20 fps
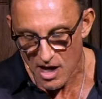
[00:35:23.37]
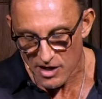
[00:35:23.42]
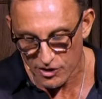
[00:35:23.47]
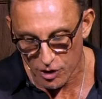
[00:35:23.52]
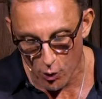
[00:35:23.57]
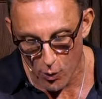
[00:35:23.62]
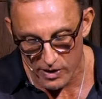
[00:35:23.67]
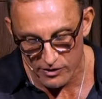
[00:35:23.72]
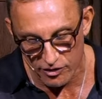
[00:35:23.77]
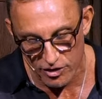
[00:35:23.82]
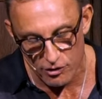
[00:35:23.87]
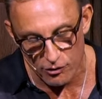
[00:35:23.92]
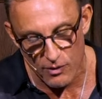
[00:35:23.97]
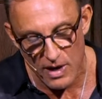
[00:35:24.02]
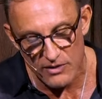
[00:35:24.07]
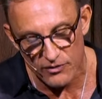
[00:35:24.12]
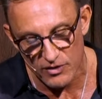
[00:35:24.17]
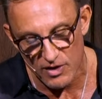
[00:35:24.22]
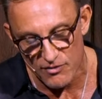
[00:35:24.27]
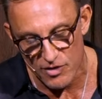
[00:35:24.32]
To which the
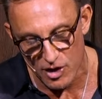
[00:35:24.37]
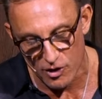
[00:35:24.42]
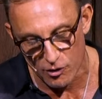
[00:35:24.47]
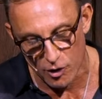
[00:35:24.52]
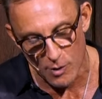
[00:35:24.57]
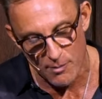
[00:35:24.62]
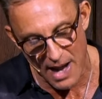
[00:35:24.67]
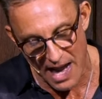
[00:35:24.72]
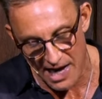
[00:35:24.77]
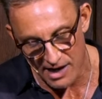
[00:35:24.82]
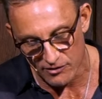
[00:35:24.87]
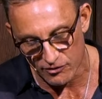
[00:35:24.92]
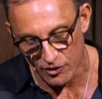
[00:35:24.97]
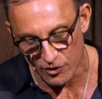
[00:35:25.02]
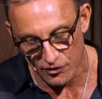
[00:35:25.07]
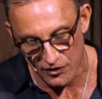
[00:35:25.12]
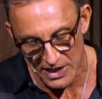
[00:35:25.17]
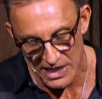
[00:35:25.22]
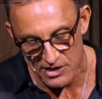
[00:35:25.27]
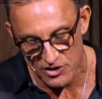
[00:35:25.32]
rest of the group
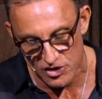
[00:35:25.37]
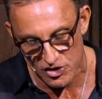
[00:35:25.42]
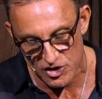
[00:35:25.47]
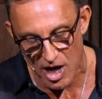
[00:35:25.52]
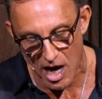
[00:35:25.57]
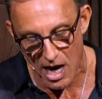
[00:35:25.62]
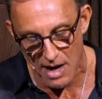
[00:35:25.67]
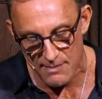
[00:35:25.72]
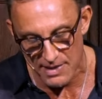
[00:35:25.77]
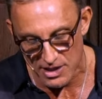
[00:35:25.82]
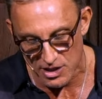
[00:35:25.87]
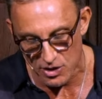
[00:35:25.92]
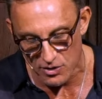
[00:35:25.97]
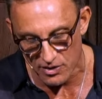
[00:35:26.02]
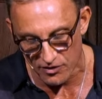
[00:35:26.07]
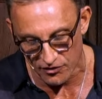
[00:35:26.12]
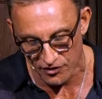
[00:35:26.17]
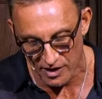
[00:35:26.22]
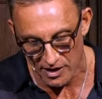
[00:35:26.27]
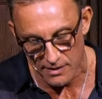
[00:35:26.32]
answers each time in
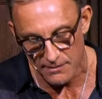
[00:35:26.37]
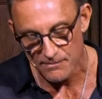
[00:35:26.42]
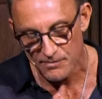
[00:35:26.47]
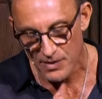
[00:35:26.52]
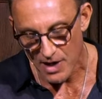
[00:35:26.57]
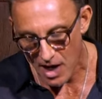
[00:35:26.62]
unison